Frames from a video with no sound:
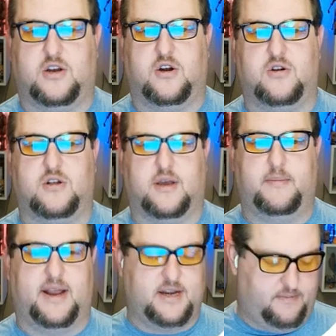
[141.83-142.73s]
curl
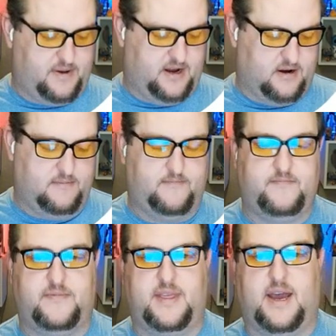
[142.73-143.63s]
command up here.
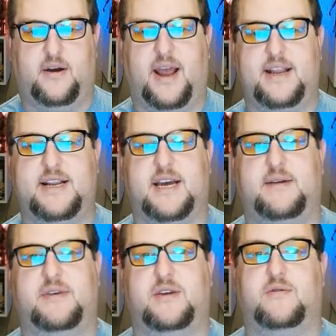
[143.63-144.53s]
Now,
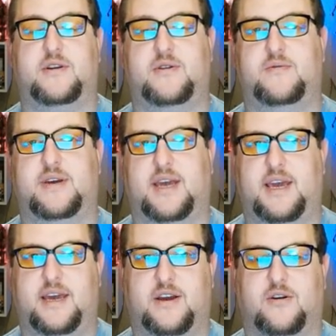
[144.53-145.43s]
anytime that you are doing
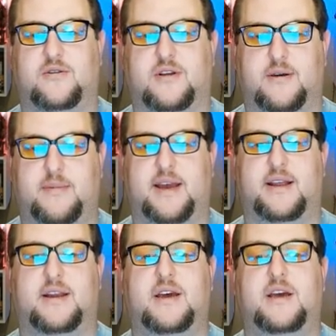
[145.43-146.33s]
a curl
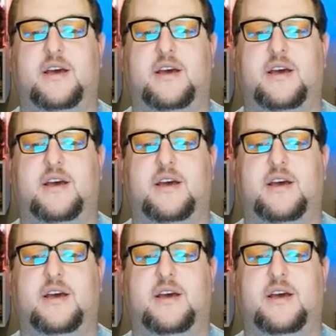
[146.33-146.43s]
command